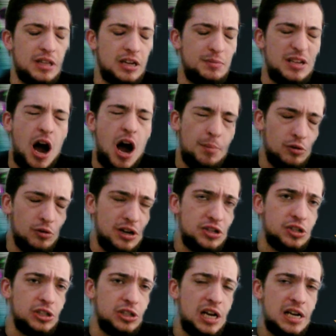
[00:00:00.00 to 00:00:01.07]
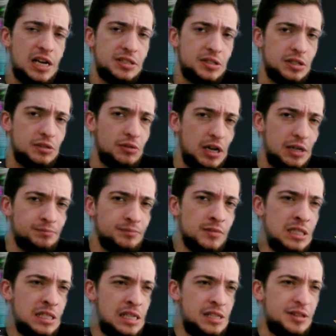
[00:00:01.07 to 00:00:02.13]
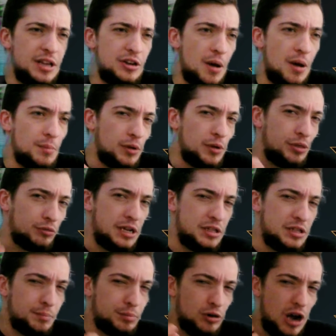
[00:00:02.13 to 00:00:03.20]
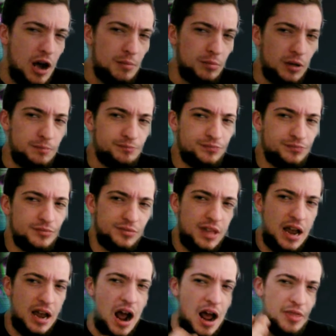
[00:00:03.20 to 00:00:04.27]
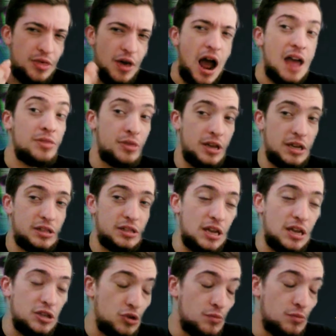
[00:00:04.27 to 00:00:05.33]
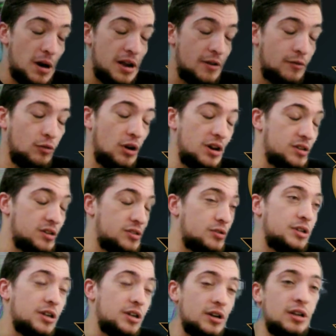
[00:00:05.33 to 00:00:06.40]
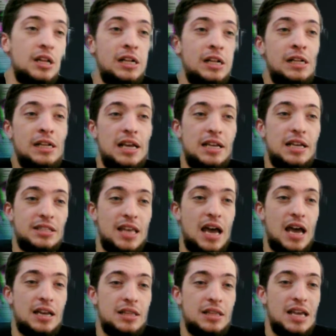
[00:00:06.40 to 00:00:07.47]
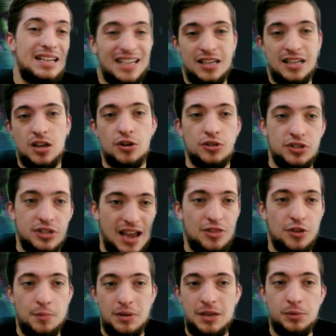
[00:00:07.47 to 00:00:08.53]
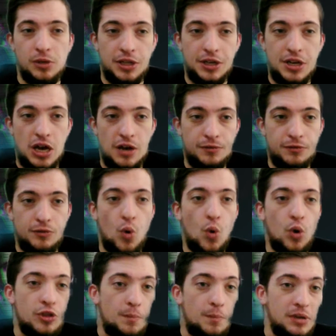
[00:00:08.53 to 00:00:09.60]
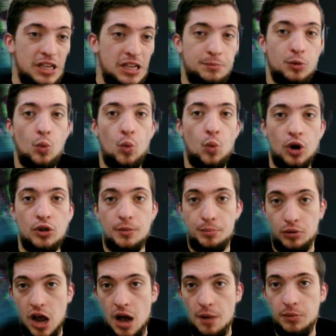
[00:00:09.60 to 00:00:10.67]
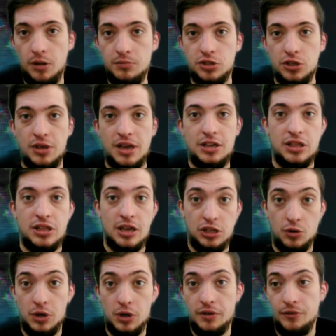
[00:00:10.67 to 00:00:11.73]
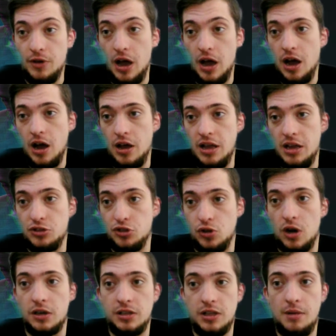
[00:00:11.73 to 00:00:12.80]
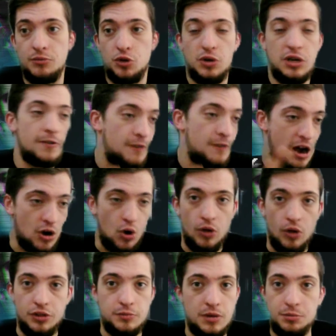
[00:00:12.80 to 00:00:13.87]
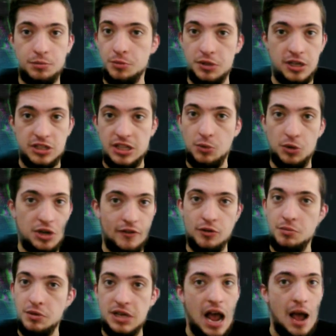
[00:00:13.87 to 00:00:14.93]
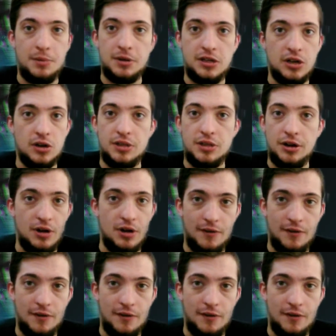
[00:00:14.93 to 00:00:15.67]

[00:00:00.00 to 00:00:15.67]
that could be operationalized, right? Then number three, the problem that I think that you might have run into here is that they didn't understand their people enough, or their people were the problem, so that you would have instructed them, you need to fire all these people because they will never be happy here. They don't